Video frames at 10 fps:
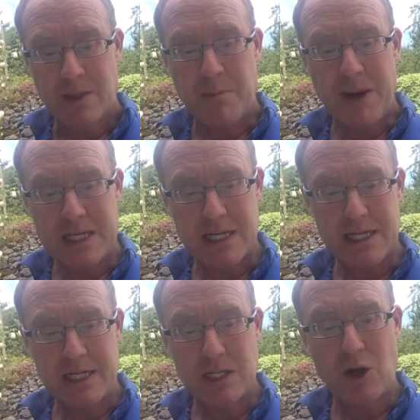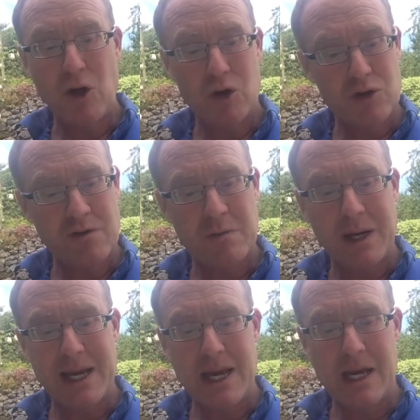The best leaders are not driven
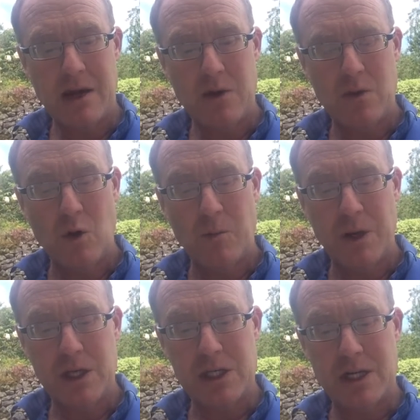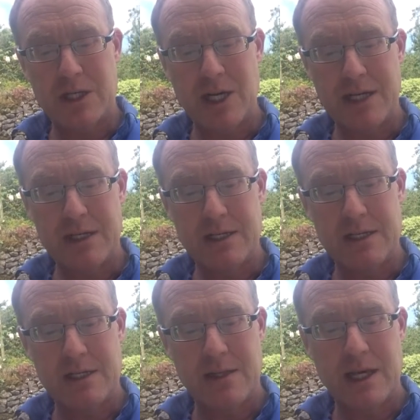by ego or personal agendas.